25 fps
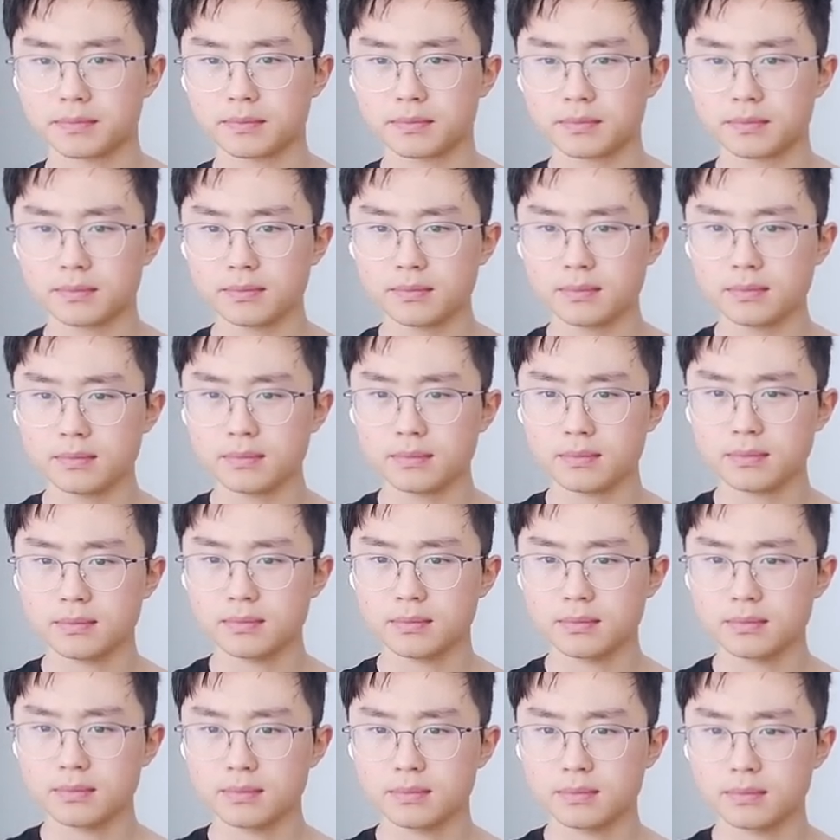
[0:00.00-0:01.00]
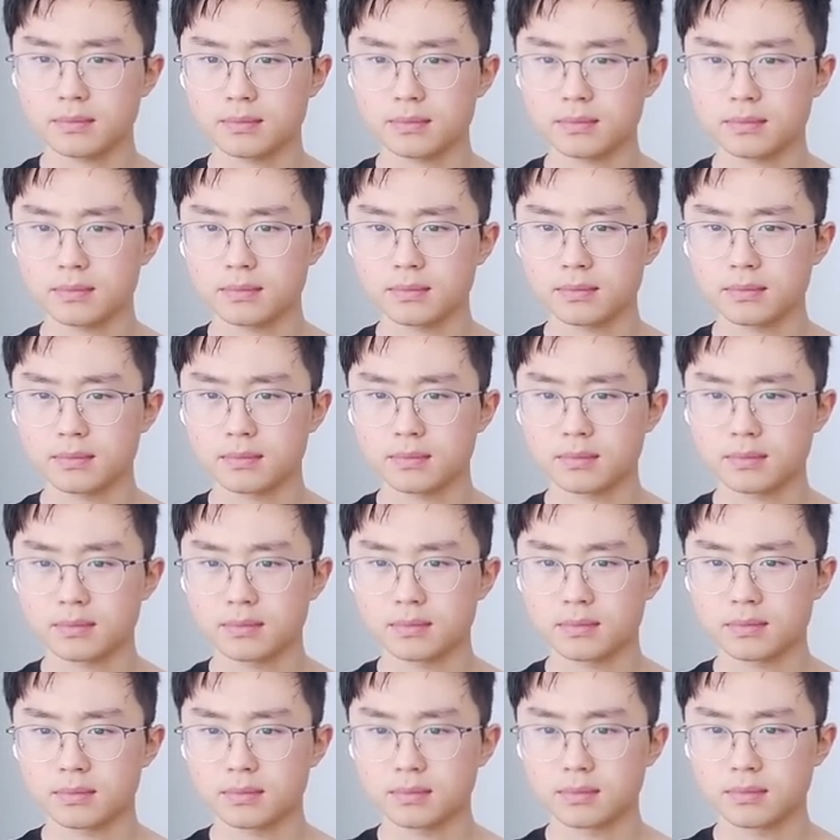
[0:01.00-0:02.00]

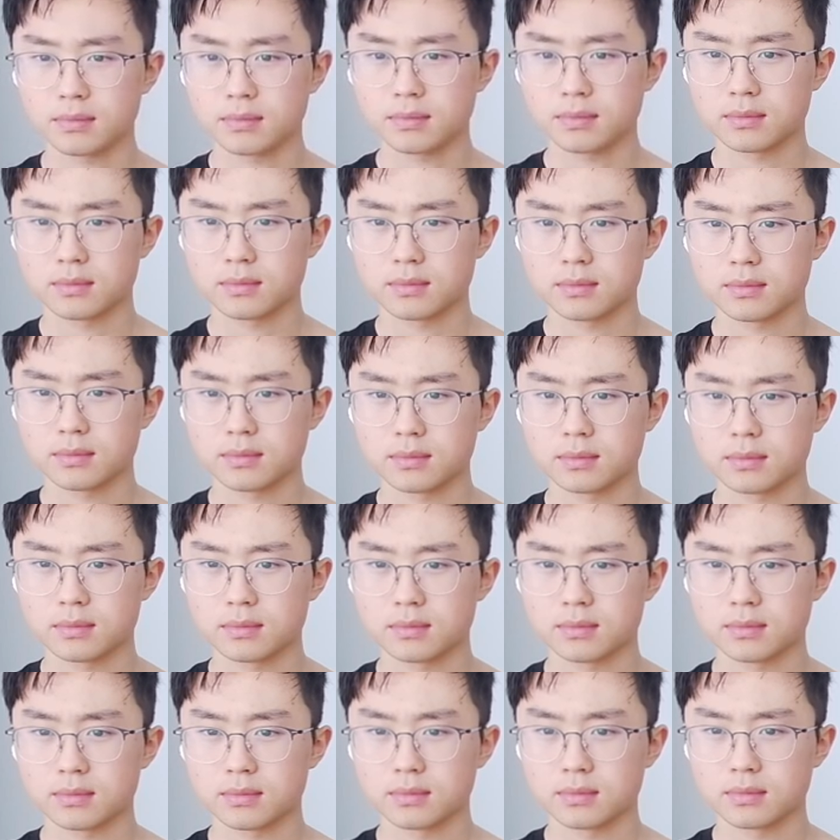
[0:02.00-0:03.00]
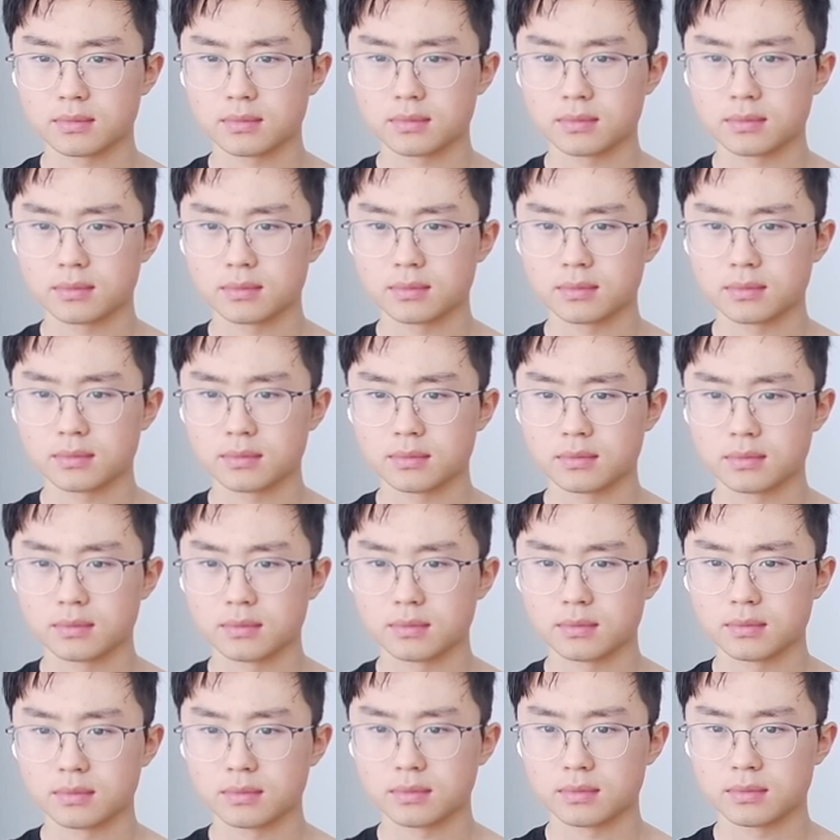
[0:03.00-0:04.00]

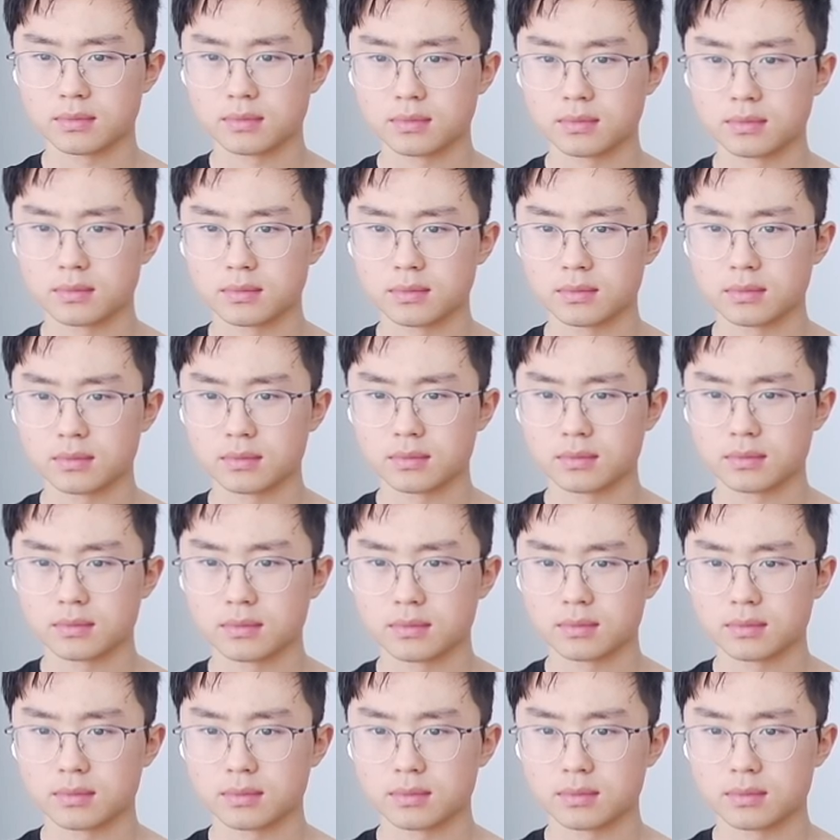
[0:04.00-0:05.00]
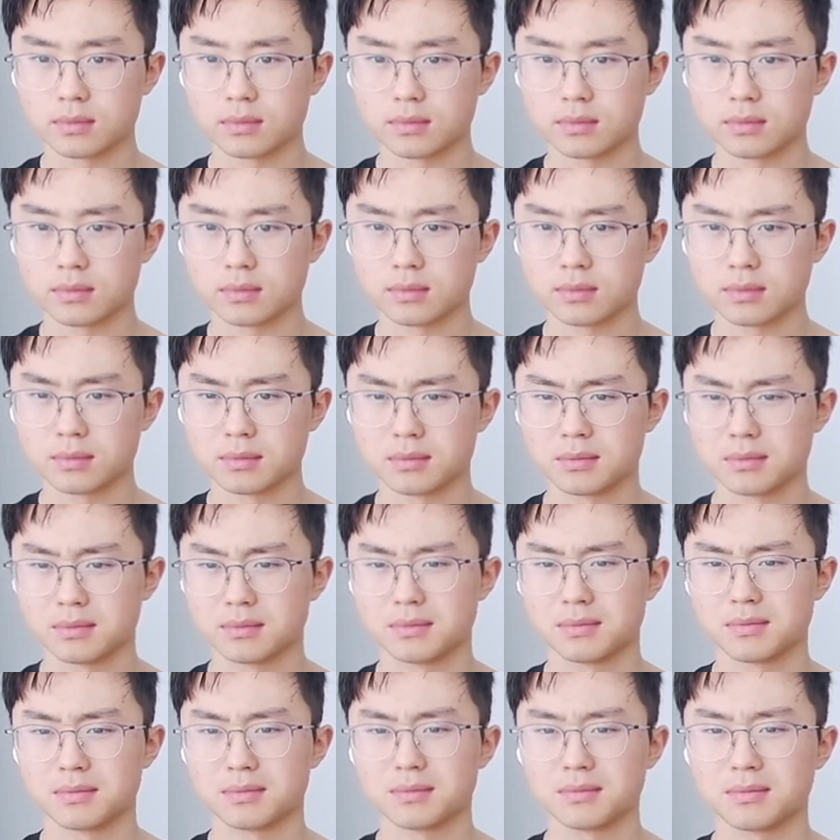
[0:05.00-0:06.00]

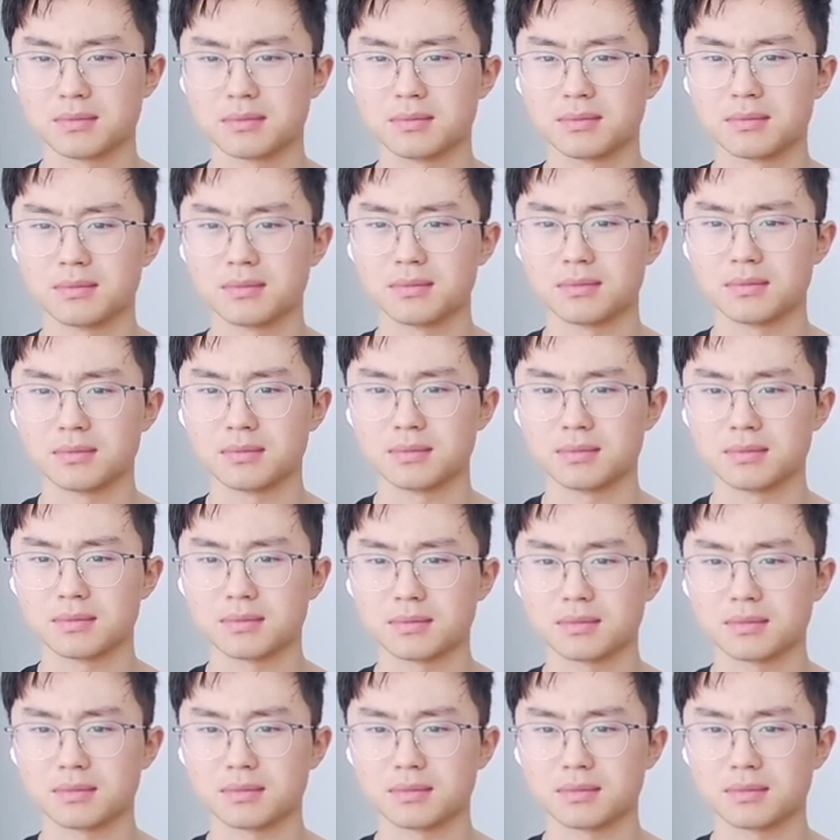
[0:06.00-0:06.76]
(no one is talking)